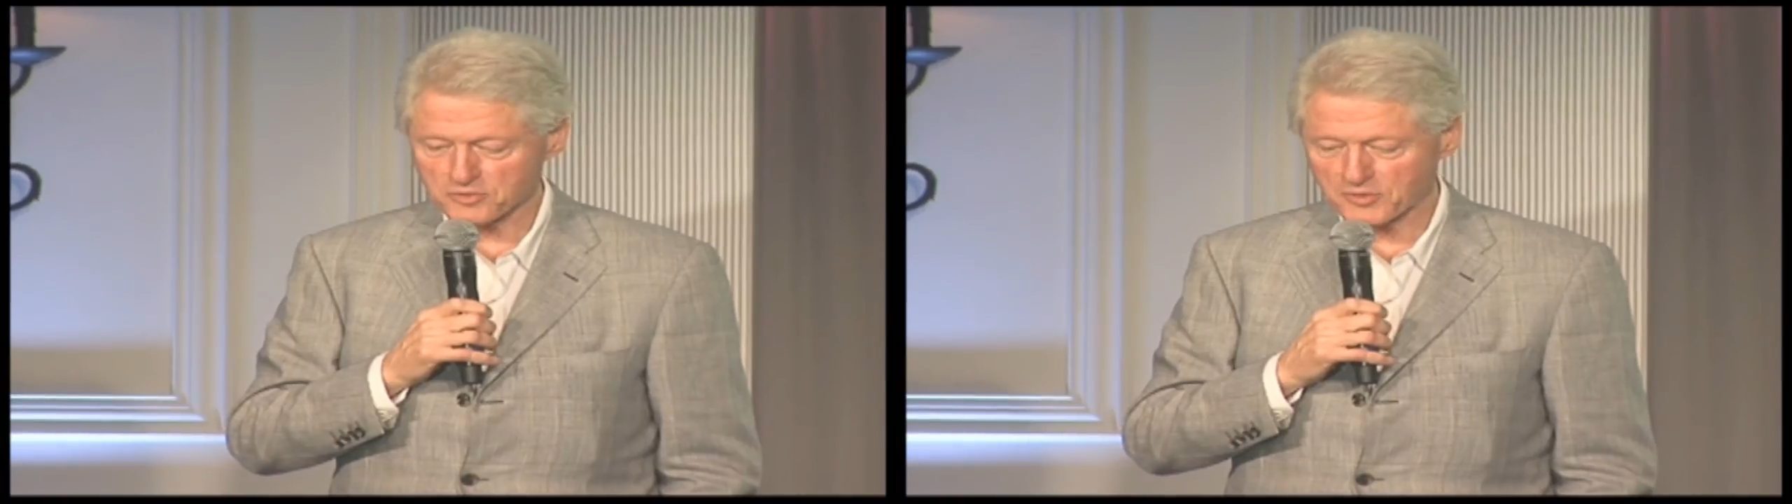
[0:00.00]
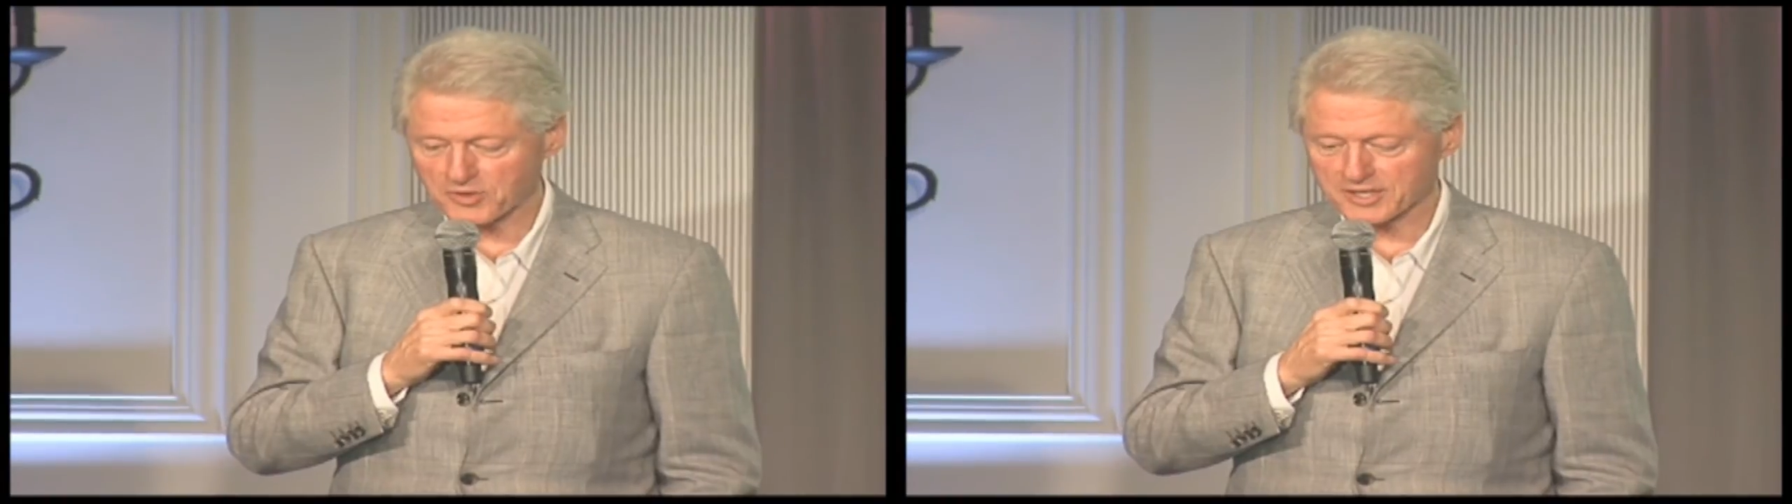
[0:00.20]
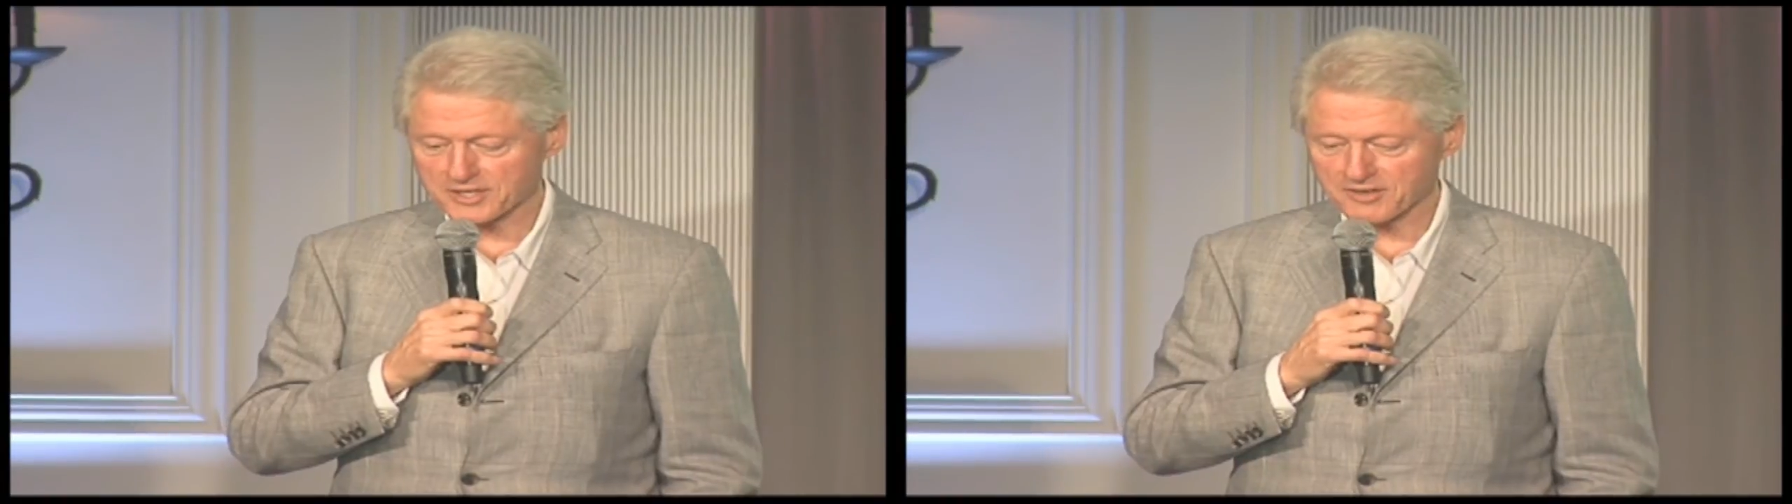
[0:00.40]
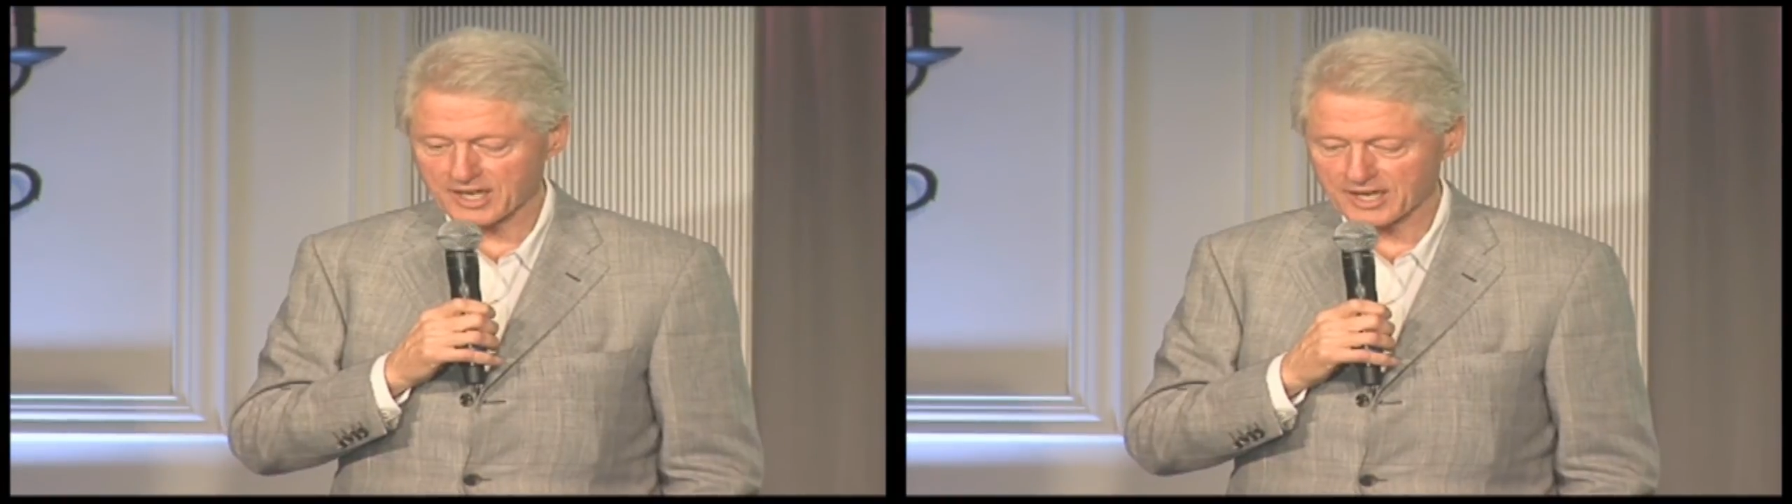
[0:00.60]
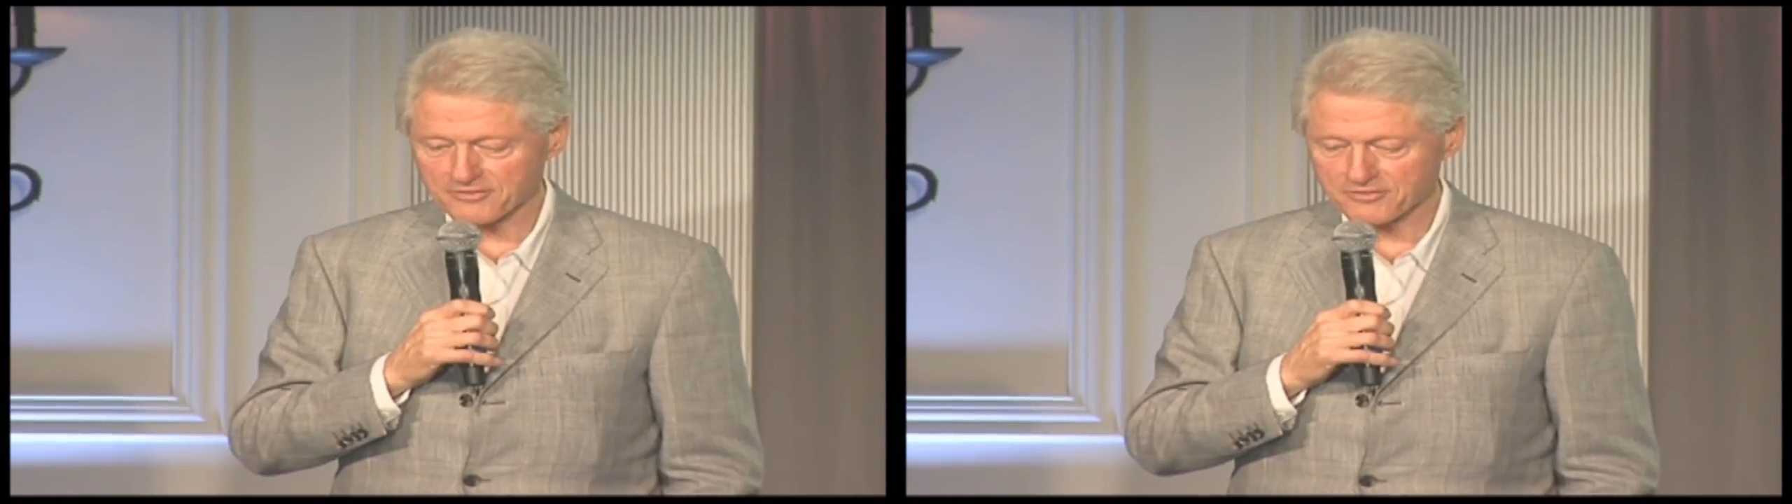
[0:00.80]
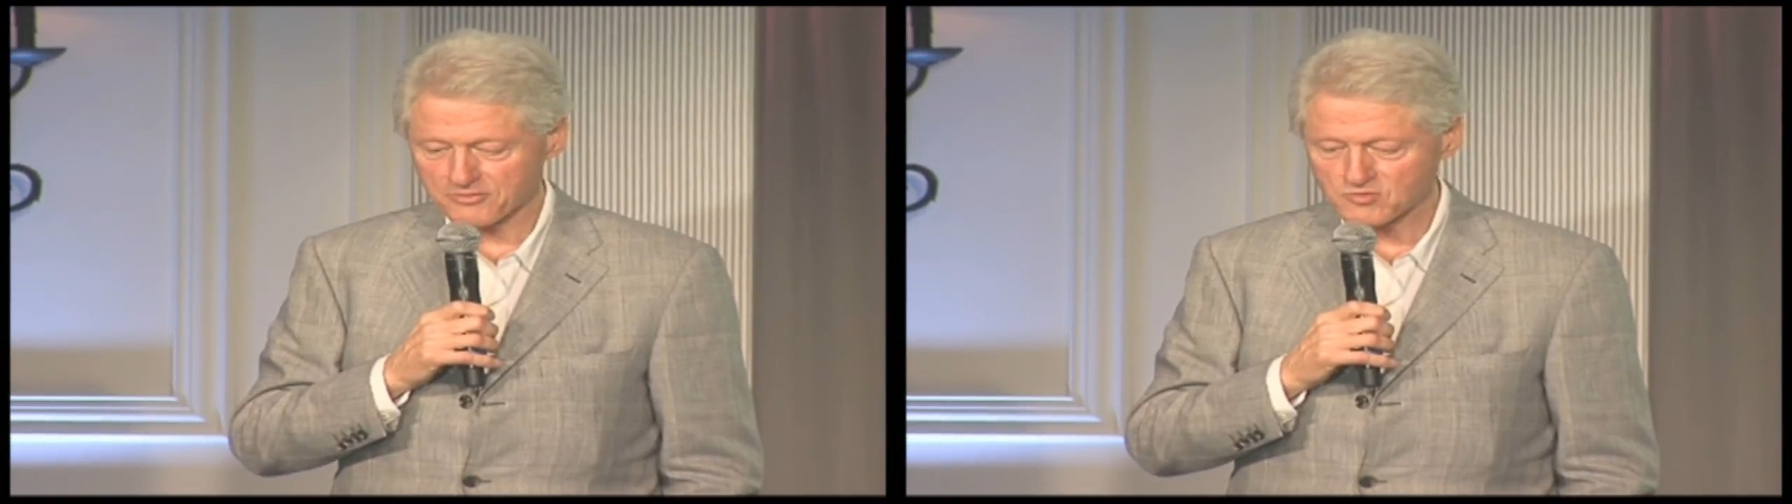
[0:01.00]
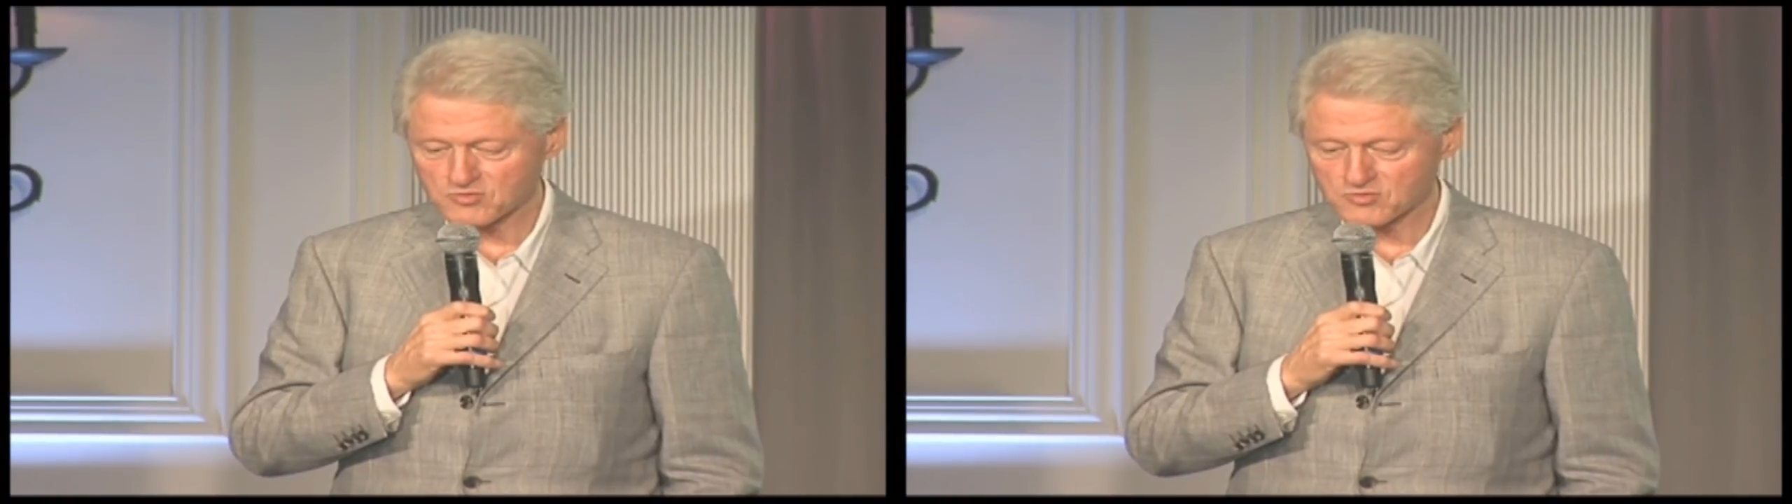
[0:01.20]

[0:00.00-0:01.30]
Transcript: a point in your life